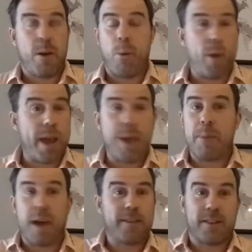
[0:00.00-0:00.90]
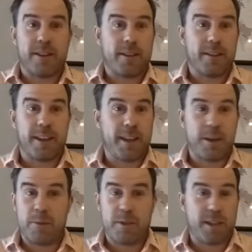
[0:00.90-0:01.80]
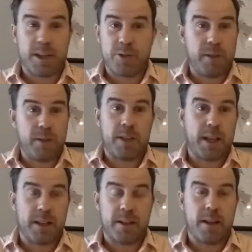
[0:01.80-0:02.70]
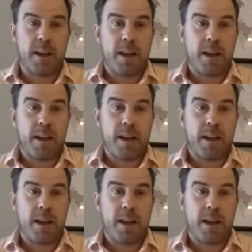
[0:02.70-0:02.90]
way better. Like it was like a dreamland.